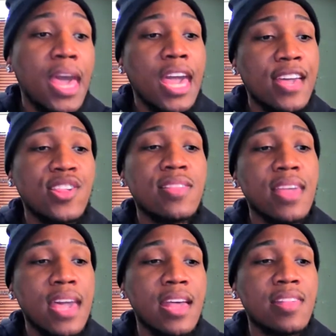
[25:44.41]
And she
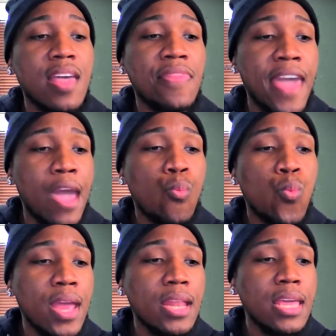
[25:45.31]
says that
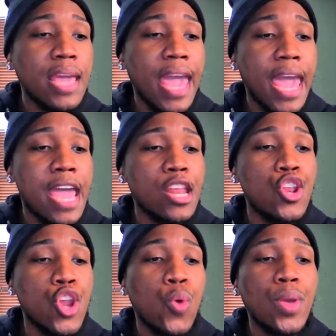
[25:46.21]
Wendy had
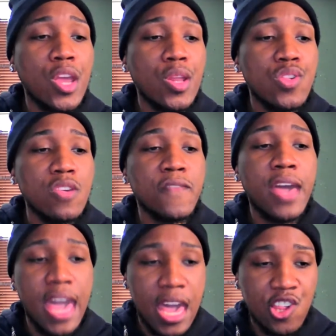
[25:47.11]
no energy for
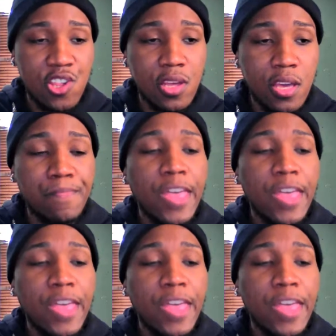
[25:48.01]
Ashley